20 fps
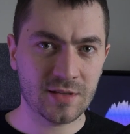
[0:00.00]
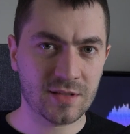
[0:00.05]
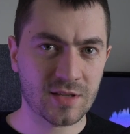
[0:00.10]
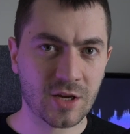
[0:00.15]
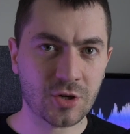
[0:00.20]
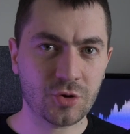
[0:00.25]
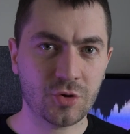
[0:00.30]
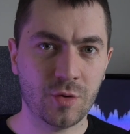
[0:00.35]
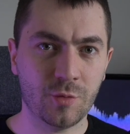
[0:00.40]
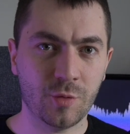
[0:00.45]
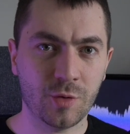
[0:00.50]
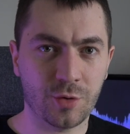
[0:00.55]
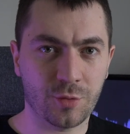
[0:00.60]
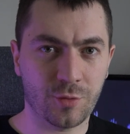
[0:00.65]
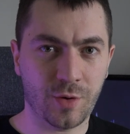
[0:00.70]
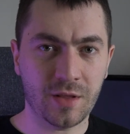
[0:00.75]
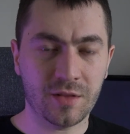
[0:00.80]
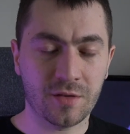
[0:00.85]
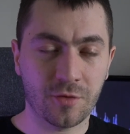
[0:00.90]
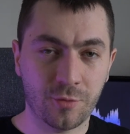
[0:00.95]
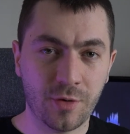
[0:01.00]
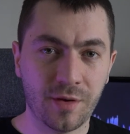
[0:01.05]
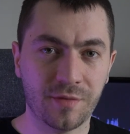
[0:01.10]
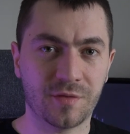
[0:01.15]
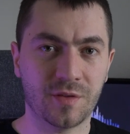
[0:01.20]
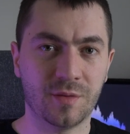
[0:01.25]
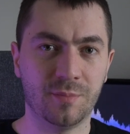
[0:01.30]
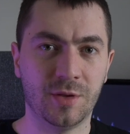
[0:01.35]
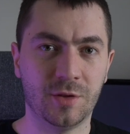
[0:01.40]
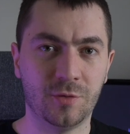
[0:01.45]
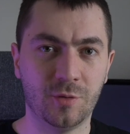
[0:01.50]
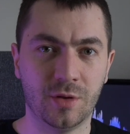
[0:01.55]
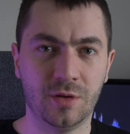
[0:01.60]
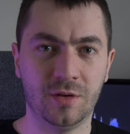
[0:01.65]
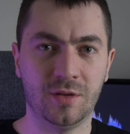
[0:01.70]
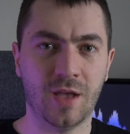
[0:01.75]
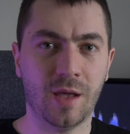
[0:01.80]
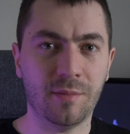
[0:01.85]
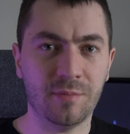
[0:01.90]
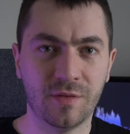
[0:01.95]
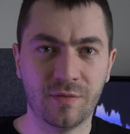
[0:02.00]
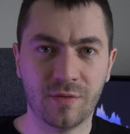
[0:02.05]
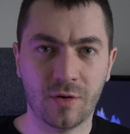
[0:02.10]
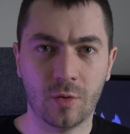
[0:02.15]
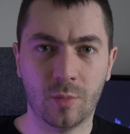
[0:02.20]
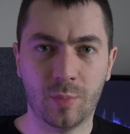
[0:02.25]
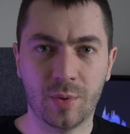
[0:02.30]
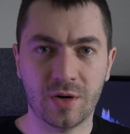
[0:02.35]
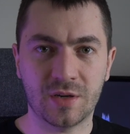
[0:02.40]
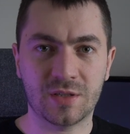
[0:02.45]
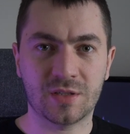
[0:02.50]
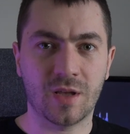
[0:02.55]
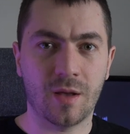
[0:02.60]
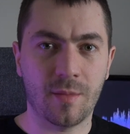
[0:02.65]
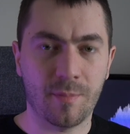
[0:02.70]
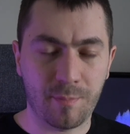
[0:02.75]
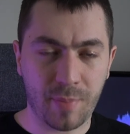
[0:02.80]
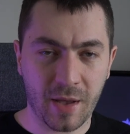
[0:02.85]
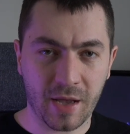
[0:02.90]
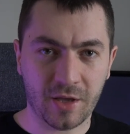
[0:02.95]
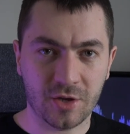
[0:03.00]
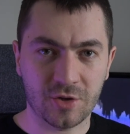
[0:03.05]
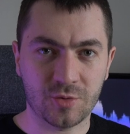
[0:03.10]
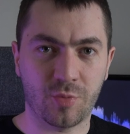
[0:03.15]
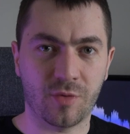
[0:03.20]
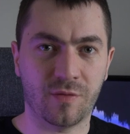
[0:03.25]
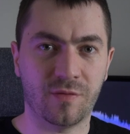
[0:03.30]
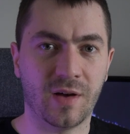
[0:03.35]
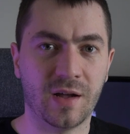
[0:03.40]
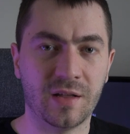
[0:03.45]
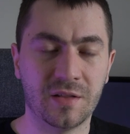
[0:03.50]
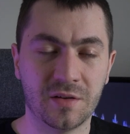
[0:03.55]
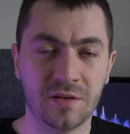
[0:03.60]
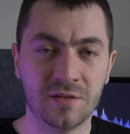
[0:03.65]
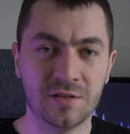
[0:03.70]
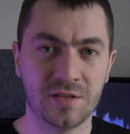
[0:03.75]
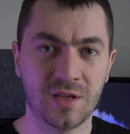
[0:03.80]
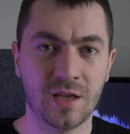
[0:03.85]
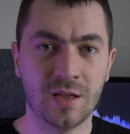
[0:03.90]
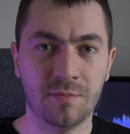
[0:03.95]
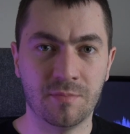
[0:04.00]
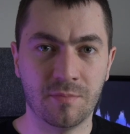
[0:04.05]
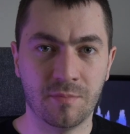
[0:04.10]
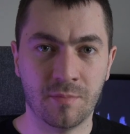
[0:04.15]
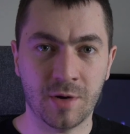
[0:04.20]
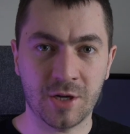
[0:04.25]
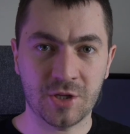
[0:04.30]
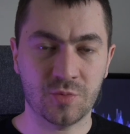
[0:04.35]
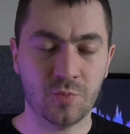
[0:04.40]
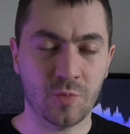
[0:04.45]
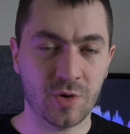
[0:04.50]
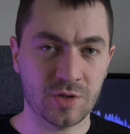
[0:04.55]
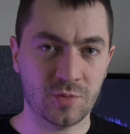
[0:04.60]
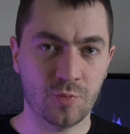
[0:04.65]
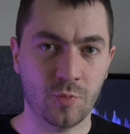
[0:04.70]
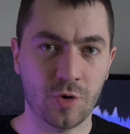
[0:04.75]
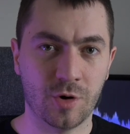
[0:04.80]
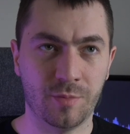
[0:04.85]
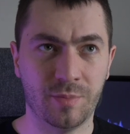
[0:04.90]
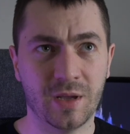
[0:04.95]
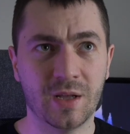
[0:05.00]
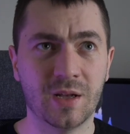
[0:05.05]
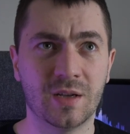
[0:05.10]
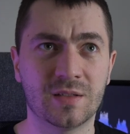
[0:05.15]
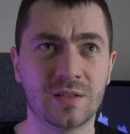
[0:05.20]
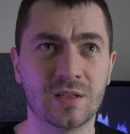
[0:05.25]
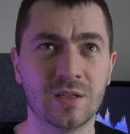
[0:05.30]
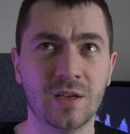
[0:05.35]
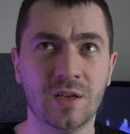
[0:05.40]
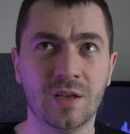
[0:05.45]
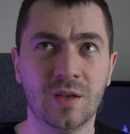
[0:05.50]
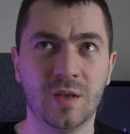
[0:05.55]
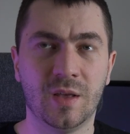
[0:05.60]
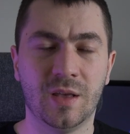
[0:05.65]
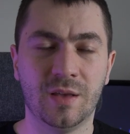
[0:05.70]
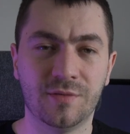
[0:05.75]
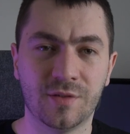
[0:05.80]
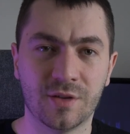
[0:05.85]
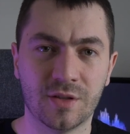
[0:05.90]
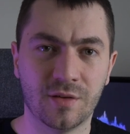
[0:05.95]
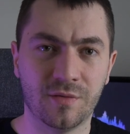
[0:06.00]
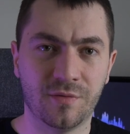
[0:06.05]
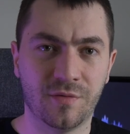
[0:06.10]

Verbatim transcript: This actually will create a rift between game developers, package providers, and much, much more because even